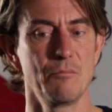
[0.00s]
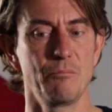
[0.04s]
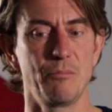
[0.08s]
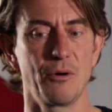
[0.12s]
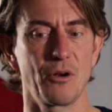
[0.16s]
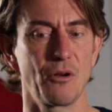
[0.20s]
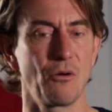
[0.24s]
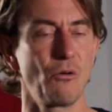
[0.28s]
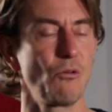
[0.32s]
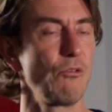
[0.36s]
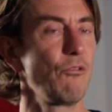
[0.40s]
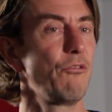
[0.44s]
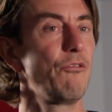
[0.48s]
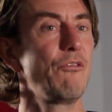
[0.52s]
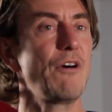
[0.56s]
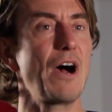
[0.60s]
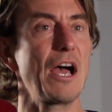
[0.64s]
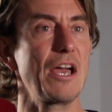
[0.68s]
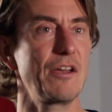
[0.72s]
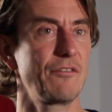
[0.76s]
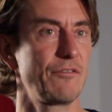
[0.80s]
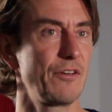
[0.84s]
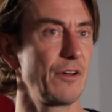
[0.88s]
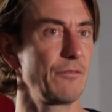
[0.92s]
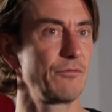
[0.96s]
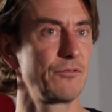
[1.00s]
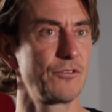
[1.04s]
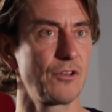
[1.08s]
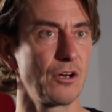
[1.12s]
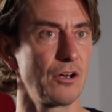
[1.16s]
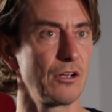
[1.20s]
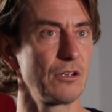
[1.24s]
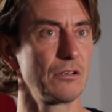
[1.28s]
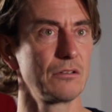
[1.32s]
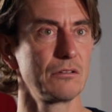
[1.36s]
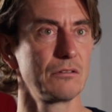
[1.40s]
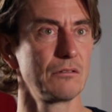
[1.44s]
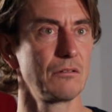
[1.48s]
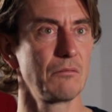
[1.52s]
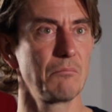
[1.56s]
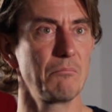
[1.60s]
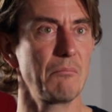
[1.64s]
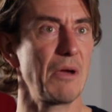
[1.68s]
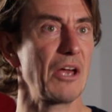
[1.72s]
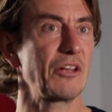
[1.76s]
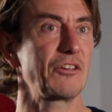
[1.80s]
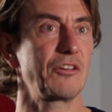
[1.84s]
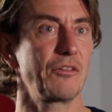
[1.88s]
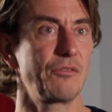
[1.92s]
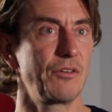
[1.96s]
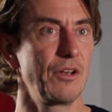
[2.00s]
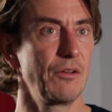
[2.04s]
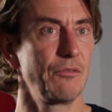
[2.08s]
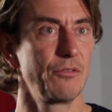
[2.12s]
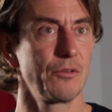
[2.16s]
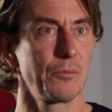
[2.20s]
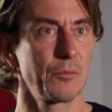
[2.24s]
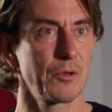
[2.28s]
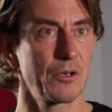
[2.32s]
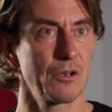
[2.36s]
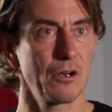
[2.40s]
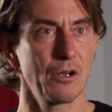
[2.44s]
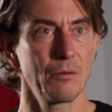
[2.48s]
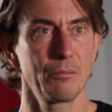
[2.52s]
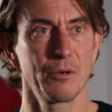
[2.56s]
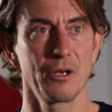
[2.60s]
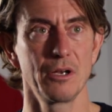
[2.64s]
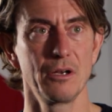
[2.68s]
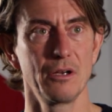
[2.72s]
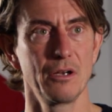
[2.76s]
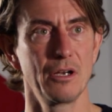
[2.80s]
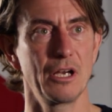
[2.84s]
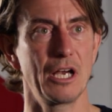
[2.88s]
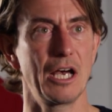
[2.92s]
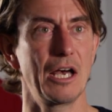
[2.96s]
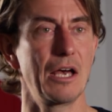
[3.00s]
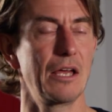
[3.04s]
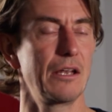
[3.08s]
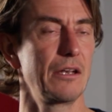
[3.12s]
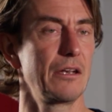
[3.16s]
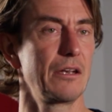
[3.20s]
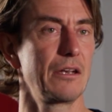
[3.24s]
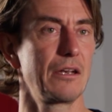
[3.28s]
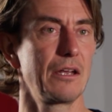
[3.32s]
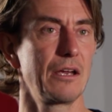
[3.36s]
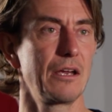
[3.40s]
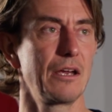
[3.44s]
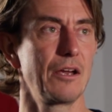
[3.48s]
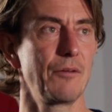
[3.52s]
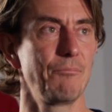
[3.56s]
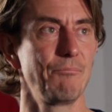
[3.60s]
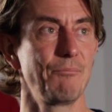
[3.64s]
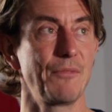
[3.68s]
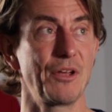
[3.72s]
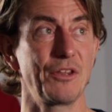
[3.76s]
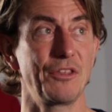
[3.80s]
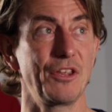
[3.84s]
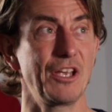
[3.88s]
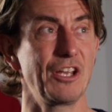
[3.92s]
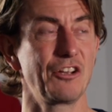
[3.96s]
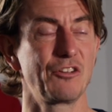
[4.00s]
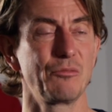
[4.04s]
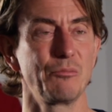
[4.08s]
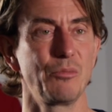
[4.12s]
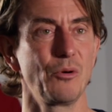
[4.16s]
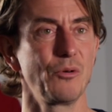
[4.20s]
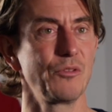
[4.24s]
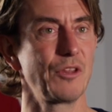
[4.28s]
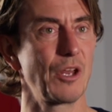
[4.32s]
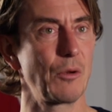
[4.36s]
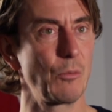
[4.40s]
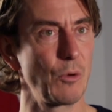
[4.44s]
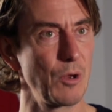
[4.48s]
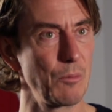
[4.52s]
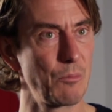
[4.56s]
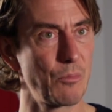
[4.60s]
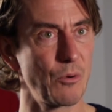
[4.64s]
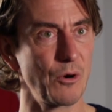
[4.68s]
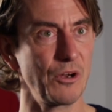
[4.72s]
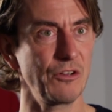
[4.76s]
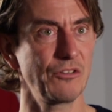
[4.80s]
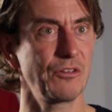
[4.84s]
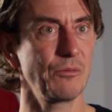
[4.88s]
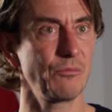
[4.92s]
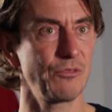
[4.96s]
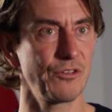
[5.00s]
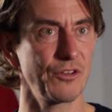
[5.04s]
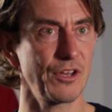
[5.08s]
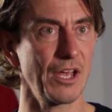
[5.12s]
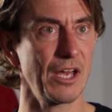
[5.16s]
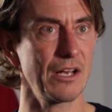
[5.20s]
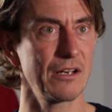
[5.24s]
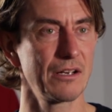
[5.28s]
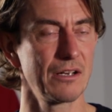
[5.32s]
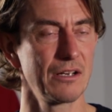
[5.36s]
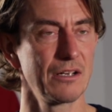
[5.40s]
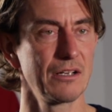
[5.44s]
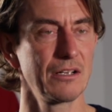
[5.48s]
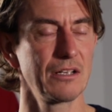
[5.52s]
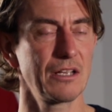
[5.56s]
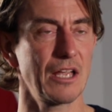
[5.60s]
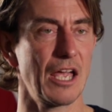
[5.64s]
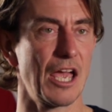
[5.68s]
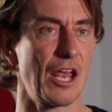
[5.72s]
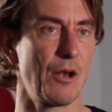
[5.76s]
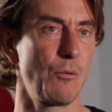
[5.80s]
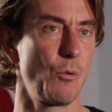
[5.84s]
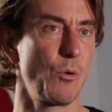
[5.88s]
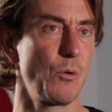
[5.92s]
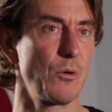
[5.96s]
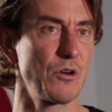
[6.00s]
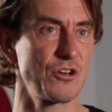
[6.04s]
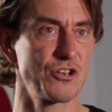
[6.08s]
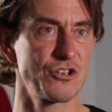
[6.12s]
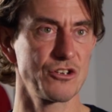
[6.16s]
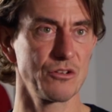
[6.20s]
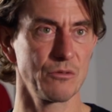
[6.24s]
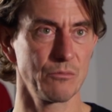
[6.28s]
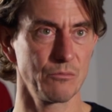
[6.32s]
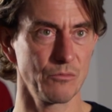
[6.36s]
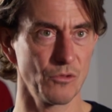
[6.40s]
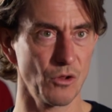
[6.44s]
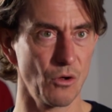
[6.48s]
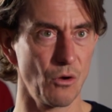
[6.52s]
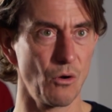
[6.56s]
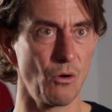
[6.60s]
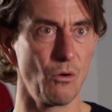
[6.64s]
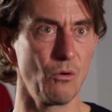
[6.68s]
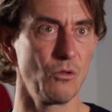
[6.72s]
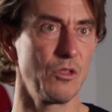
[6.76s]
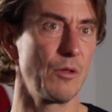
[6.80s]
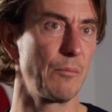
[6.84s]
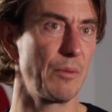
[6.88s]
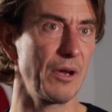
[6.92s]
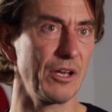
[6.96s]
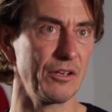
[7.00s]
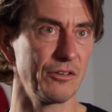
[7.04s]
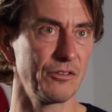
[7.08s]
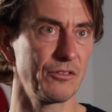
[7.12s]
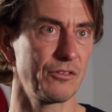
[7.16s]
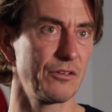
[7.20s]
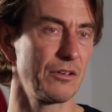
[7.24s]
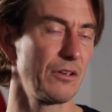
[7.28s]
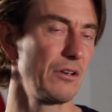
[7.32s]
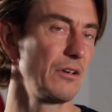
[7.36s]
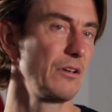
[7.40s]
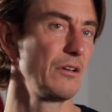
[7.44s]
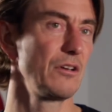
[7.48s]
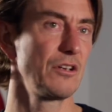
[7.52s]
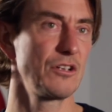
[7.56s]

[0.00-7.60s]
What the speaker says: but all five have done massively for the club, and I think it's important that we praise them for that, and we wish them all the best.